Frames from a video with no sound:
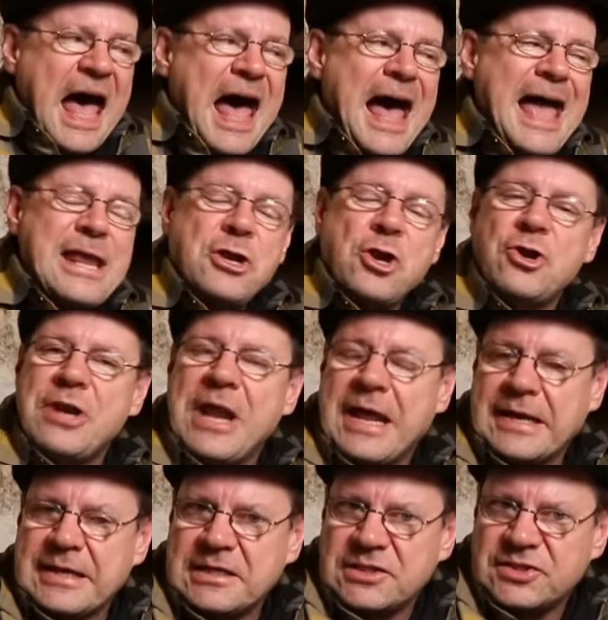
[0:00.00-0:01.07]

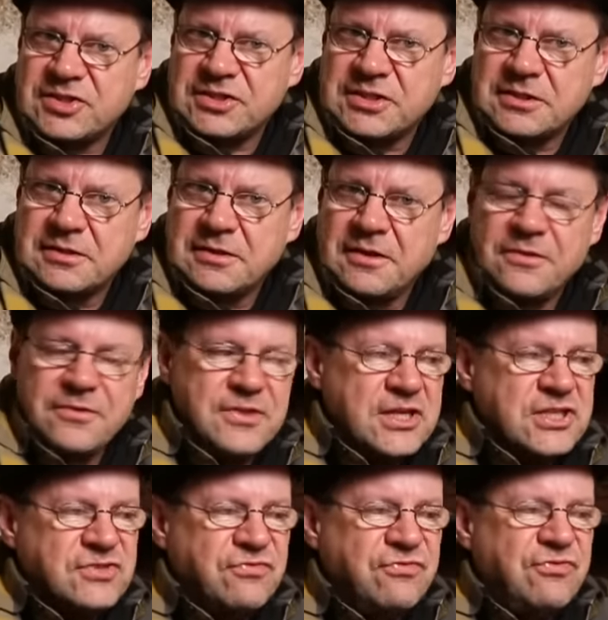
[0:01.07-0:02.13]
iconised
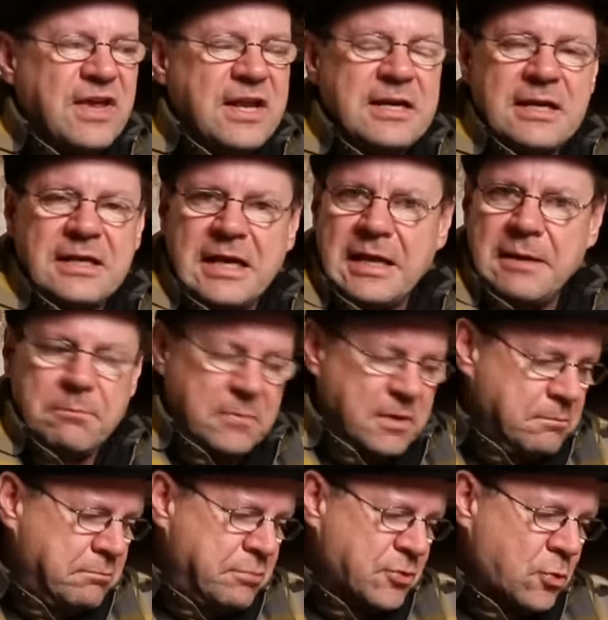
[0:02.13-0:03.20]
this very
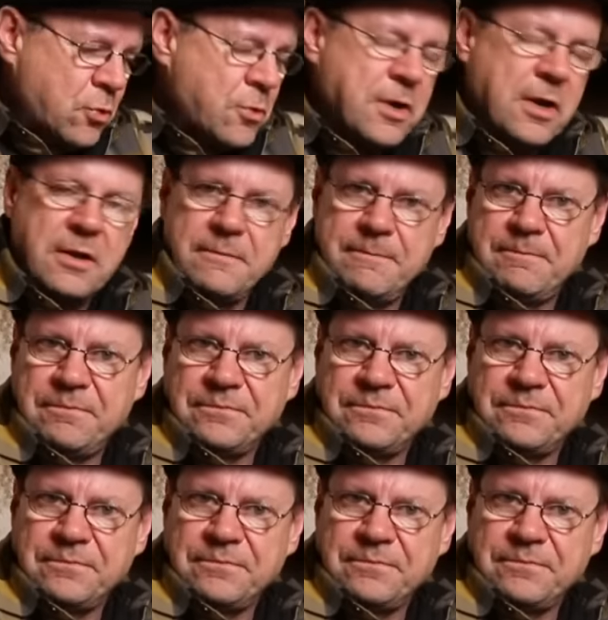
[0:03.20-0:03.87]
name, Brora,